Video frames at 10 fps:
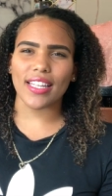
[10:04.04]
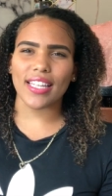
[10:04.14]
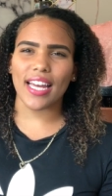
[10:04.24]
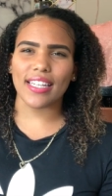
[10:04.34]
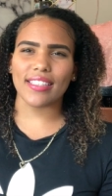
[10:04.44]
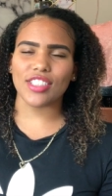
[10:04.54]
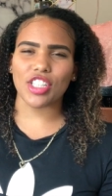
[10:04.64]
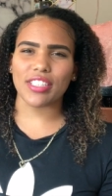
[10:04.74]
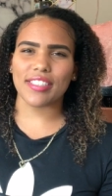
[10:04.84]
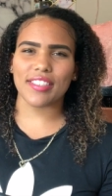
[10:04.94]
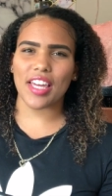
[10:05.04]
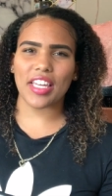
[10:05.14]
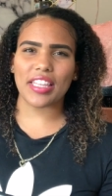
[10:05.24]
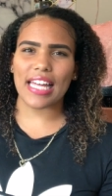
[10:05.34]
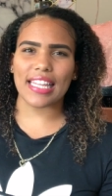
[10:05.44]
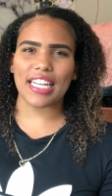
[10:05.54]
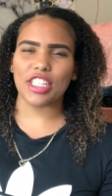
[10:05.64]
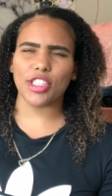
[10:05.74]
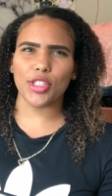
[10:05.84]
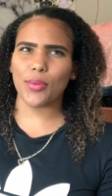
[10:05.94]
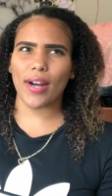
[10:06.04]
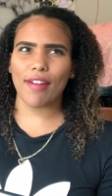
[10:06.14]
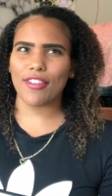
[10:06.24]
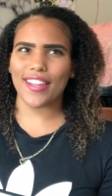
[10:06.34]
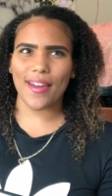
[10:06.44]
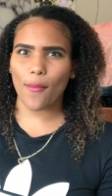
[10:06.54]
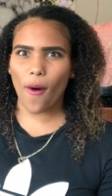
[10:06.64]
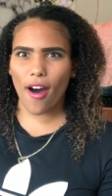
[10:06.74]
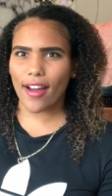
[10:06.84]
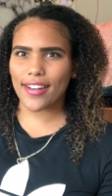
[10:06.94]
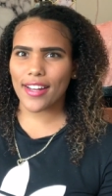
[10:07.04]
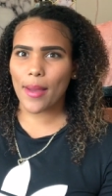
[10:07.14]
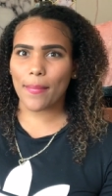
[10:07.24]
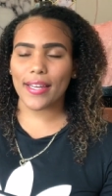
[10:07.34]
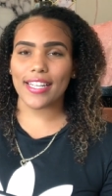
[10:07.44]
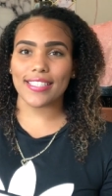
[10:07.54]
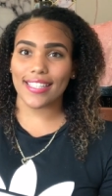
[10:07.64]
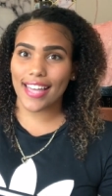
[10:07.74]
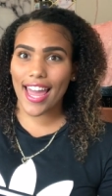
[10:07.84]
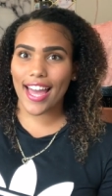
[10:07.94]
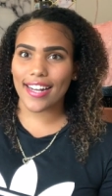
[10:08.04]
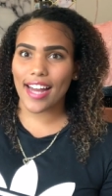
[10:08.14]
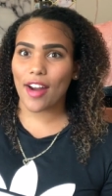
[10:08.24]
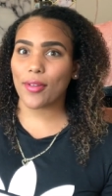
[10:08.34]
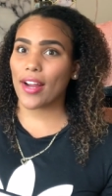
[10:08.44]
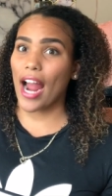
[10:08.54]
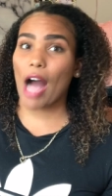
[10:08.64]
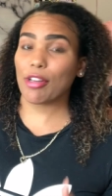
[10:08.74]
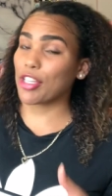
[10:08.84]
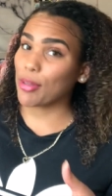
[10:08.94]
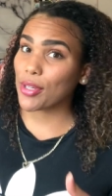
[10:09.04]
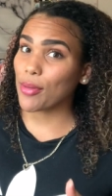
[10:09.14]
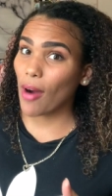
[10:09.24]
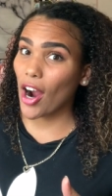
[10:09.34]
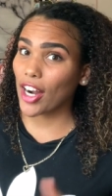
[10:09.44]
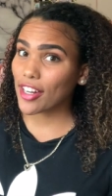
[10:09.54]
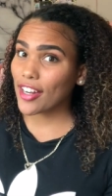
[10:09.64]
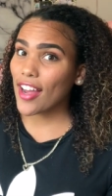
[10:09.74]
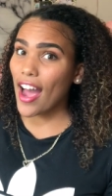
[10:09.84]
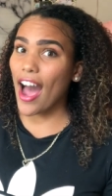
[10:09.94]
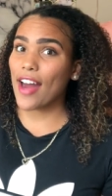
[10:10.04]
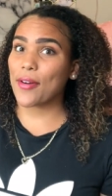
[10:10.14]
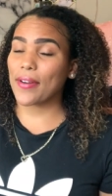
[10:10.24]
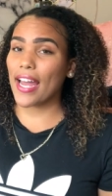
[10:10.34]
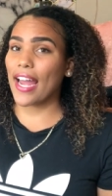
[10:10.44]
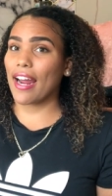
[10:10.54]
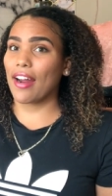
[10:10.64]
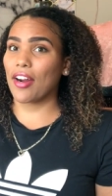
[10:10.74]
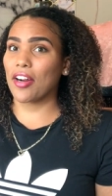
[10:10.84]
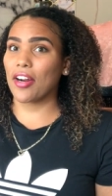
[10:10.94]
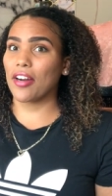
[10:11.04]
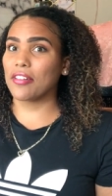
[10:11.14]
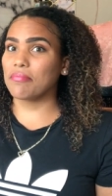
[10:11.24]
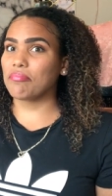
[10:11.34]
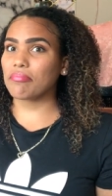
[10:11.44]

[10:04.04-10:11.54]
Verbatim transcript: and like just think that they can do whatever they want because you can't. I don't care how cute you are. I don't care